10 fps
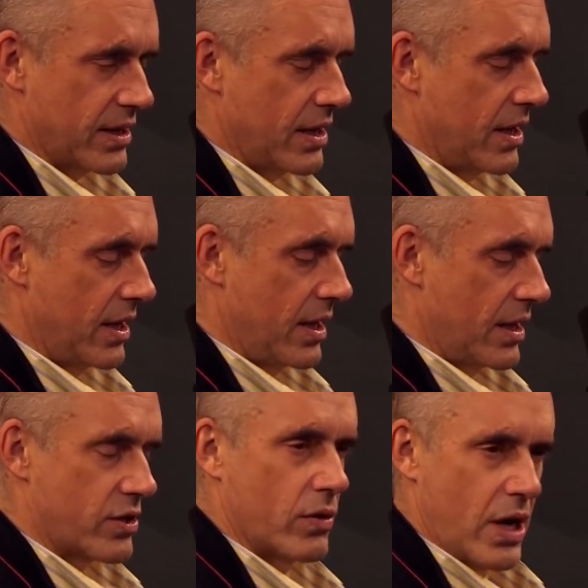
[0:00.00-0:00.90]
And
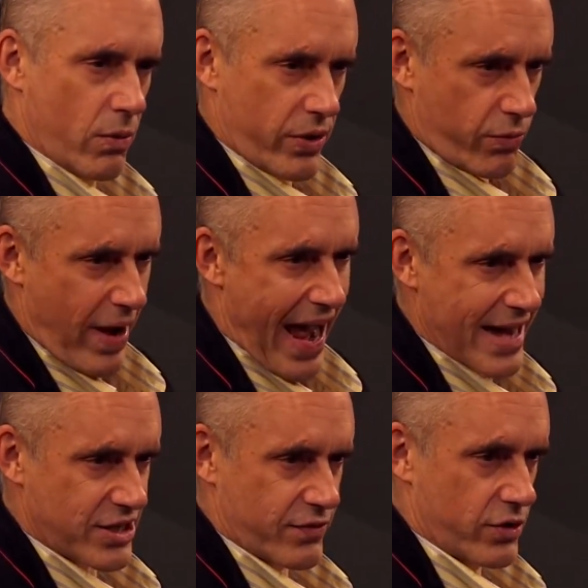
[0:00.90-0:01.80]
so with
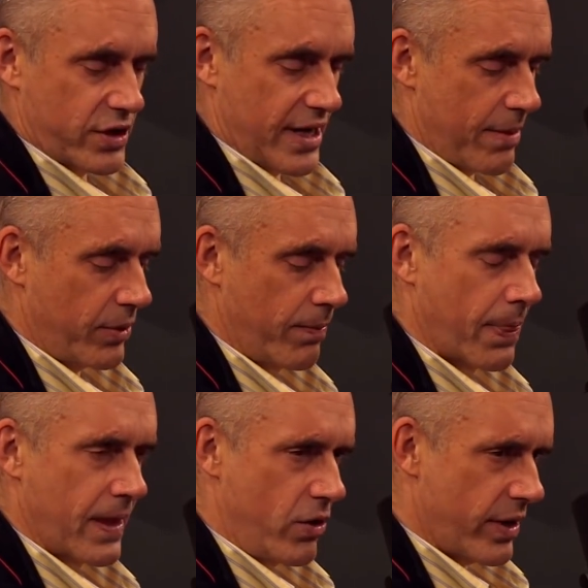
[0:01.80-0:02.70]
rats, for example,
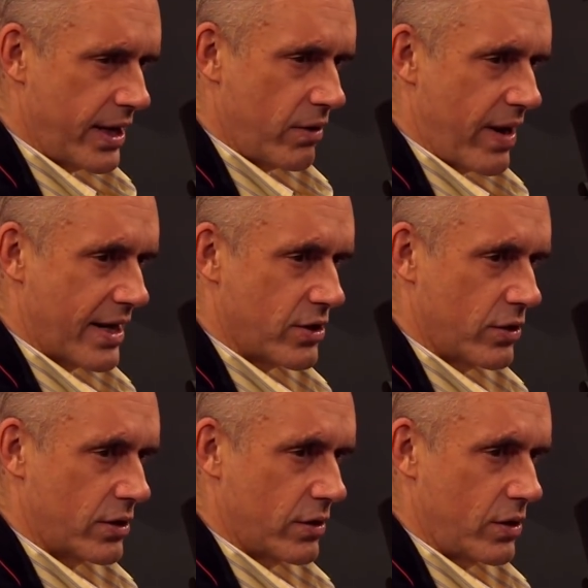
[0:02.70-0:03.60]
you can get rats
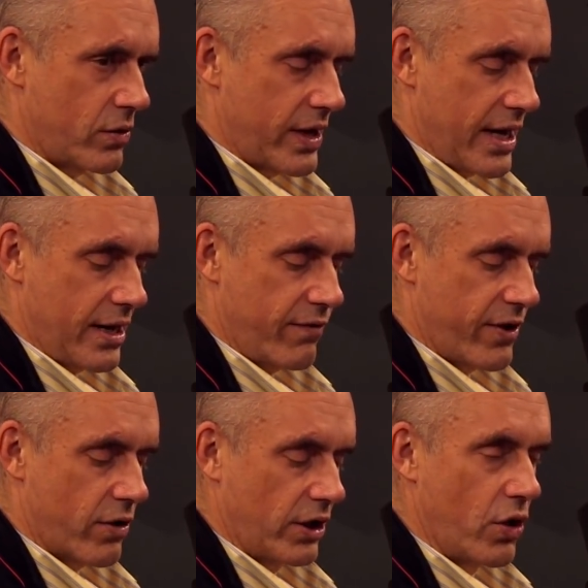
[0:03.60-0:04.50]
hooked on cocaine if
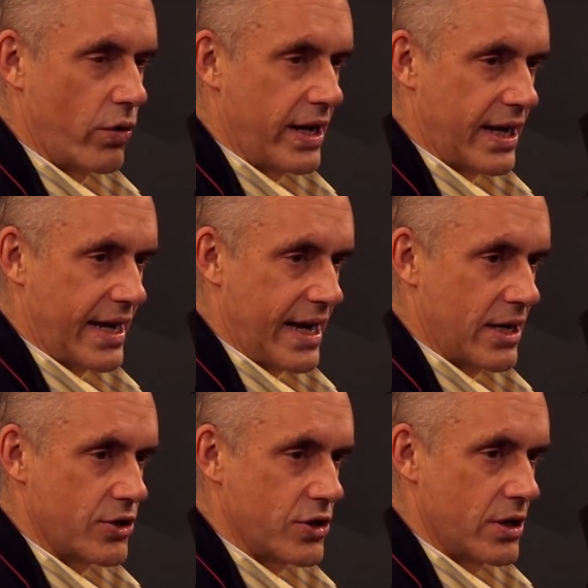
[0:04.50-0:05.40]
they're alone in a
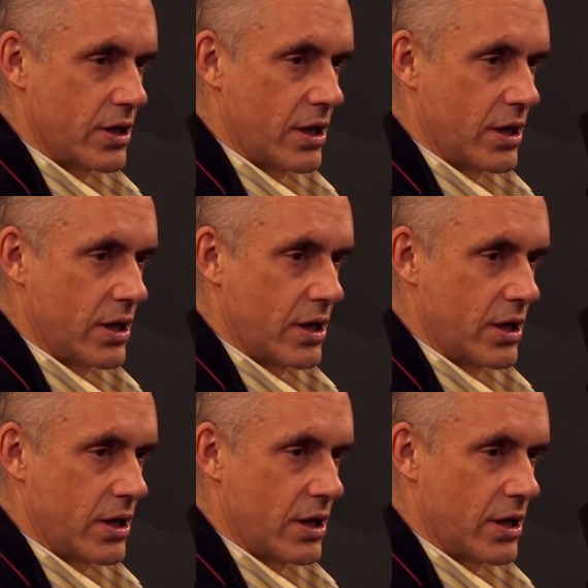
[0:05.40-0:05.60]
cage.